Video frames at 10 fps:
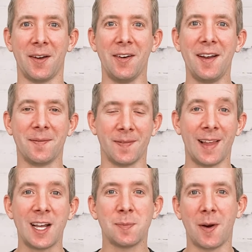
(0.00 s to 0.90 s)
right,
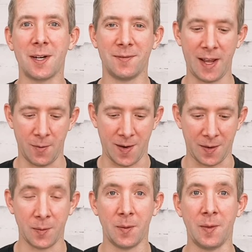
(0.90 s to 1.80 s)
last part of day
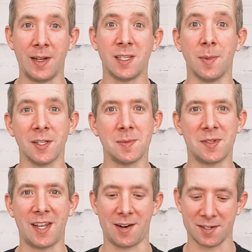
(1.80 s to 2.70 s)
1, we need to build some
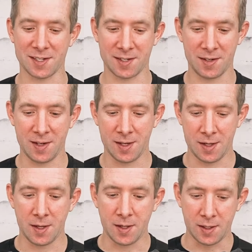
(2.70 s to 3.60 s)
stairs.
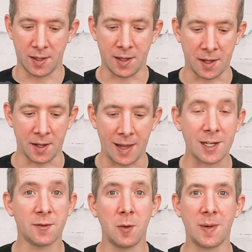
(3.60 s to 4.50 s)
The
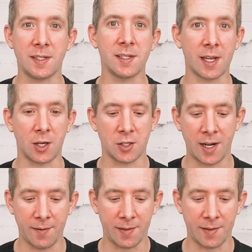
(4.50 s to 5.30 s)
last few pieces that you should have